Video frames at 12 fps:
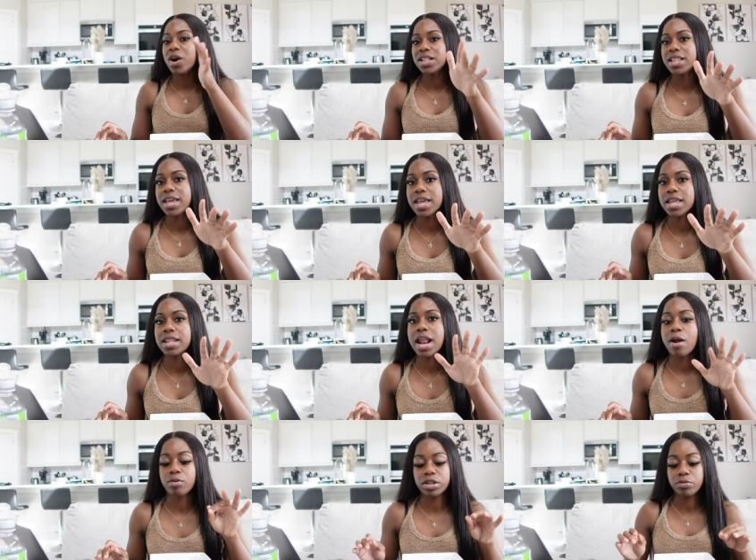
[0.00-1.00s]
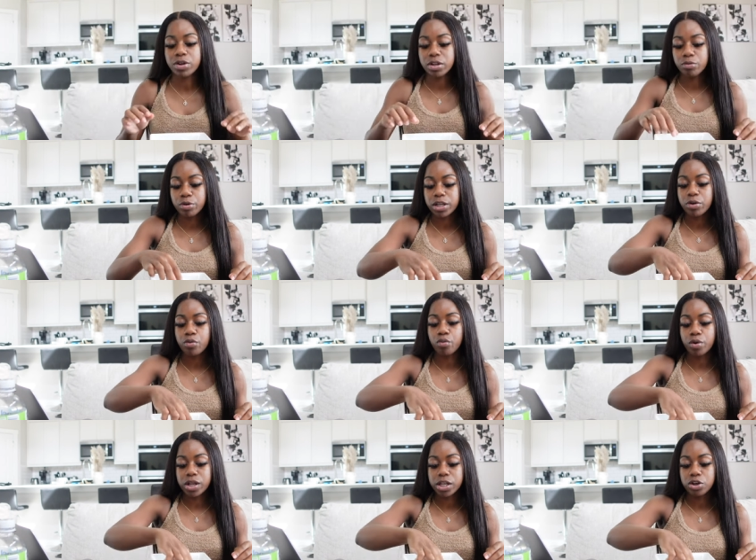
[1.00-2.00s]
One thing that I really, really, really,
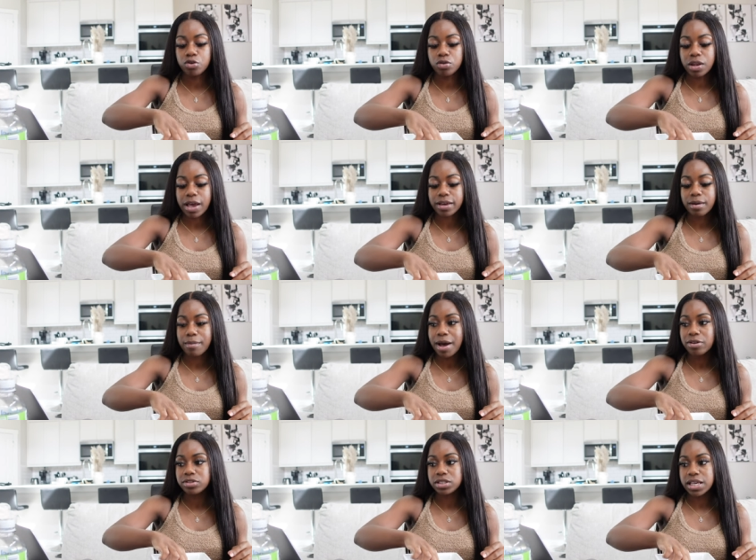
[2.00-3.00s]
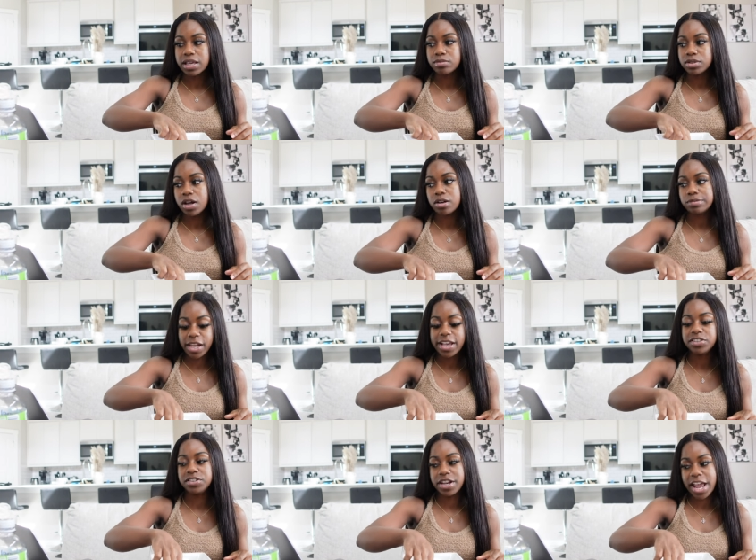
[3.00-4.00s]
really do like about Skims though,
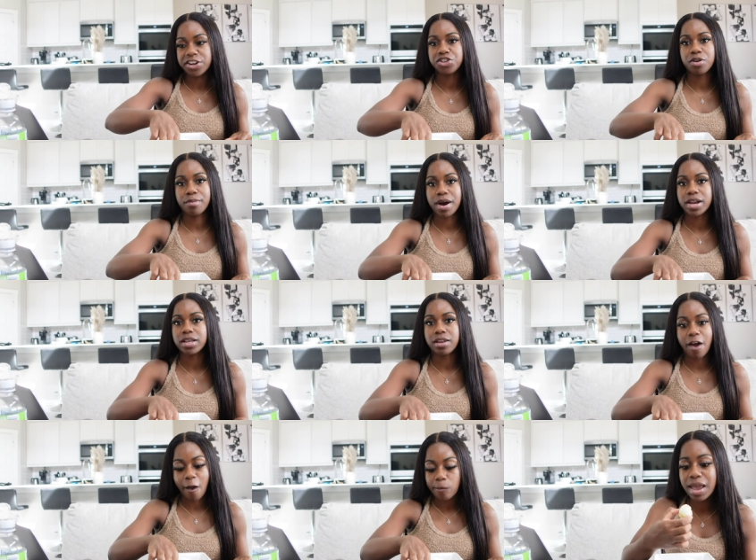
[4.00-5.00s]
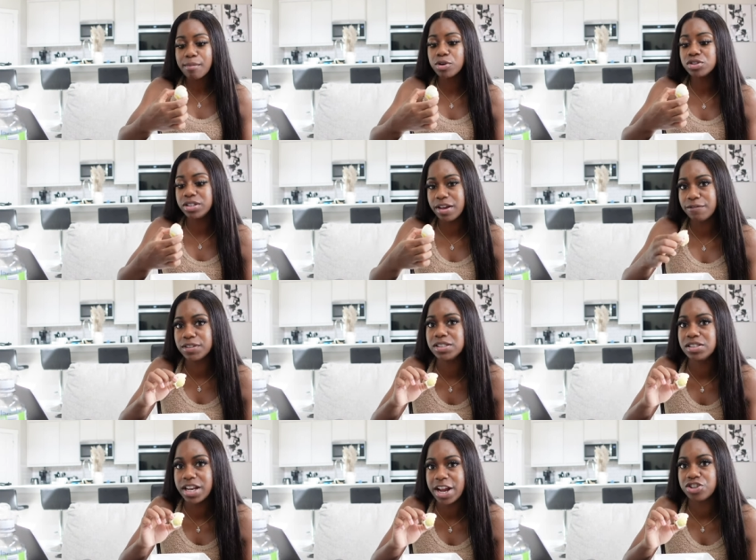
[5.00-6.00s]
they snatch your body like. They most definitely
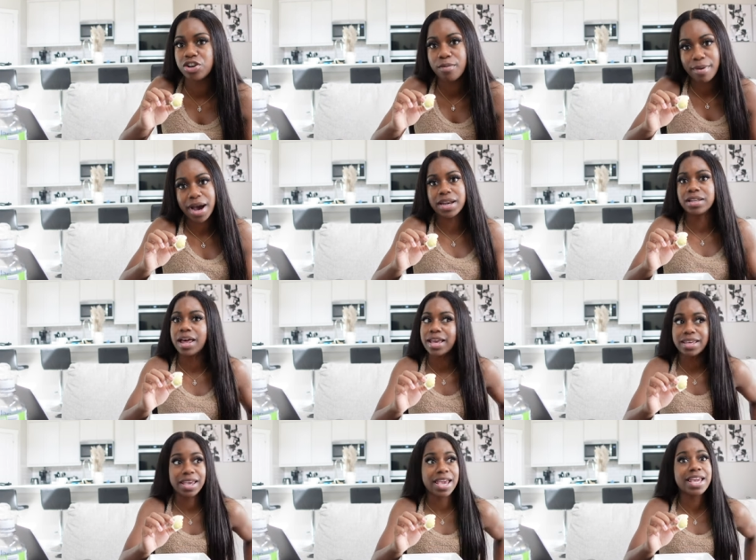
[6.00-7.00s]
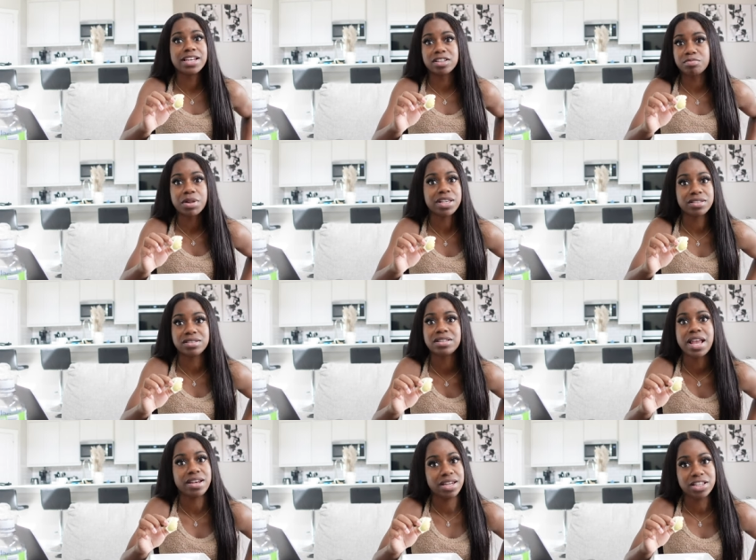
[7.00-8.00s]
snatch your body like in the places
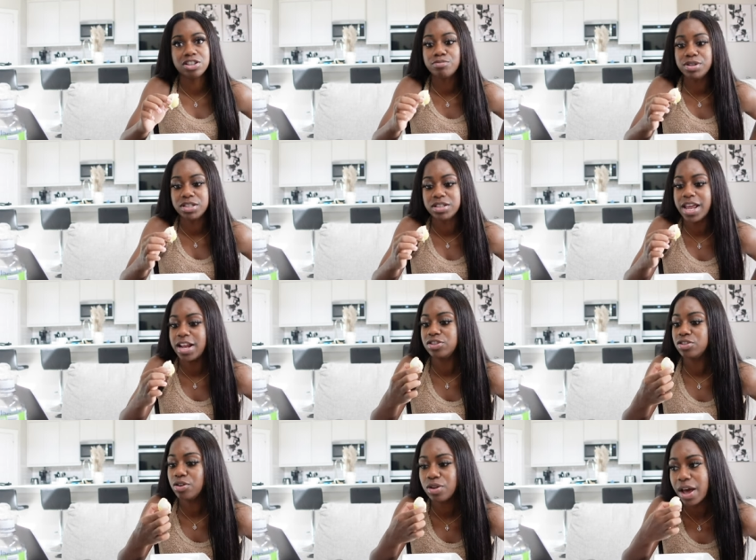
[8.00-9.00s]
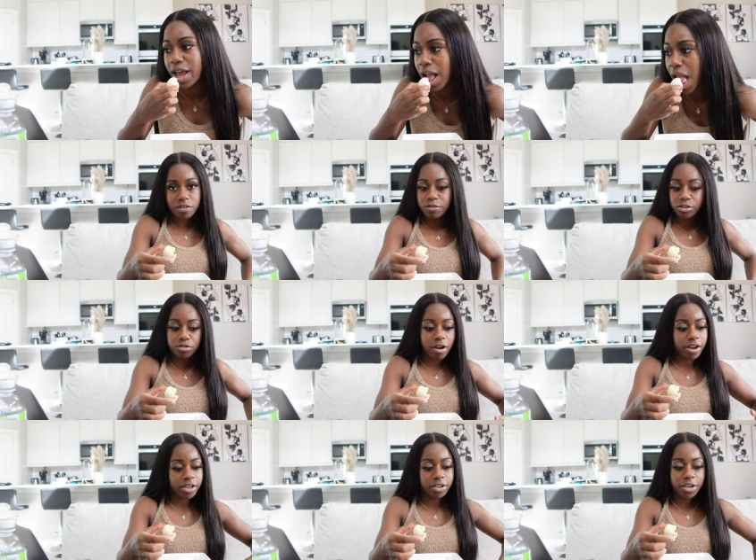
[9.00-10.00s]
that need to be snatched. So like if it's
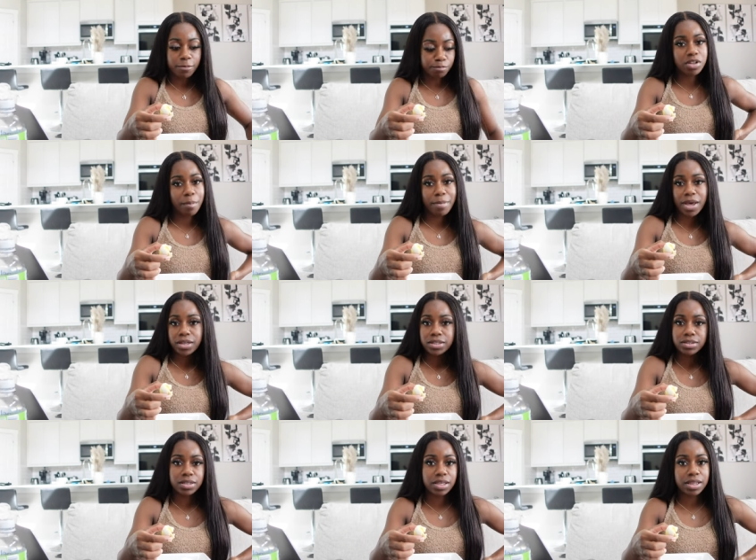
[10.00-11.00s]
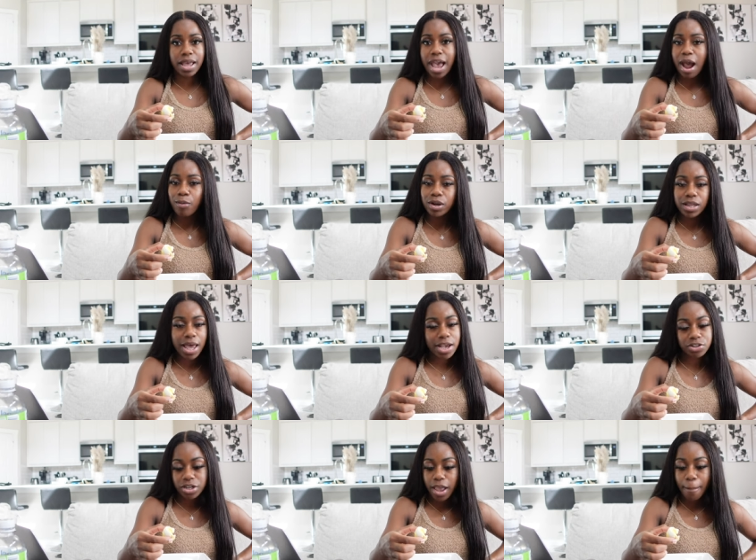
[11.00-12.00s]
targeting the belly to get that
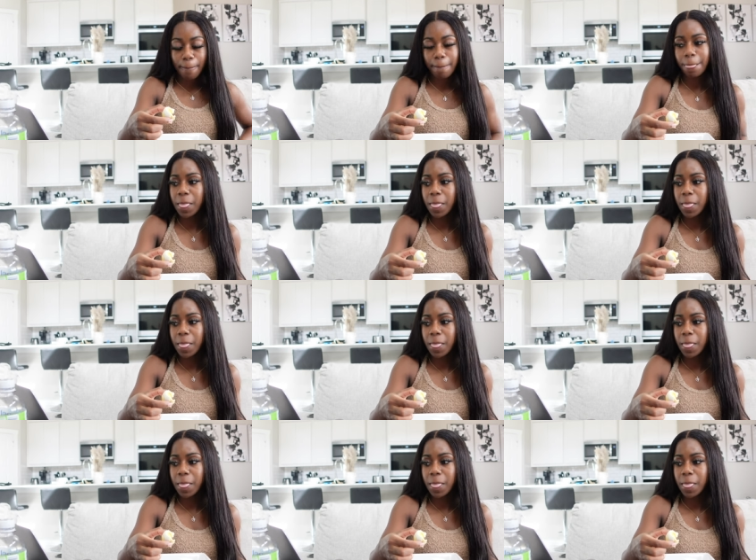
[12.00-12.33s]
hourglass shape,